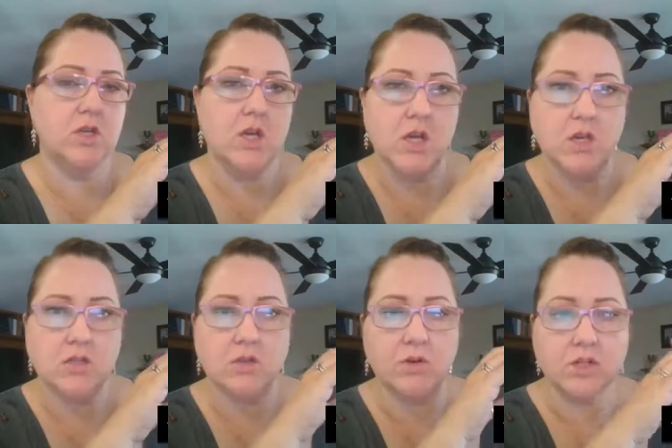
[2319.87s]
schools.
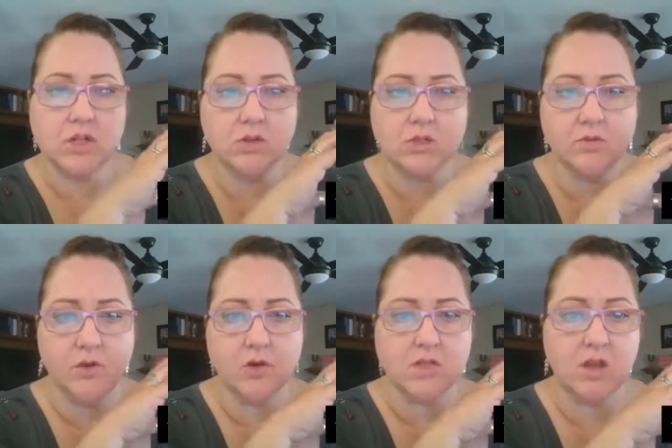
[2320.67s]
So he
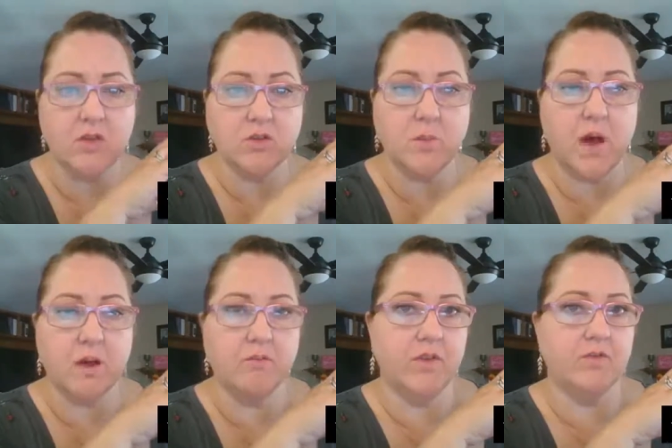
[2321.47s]
chose to focus
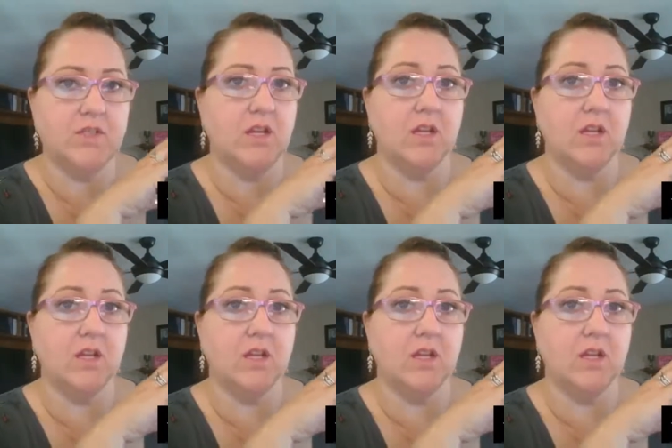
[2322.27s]
on those bottom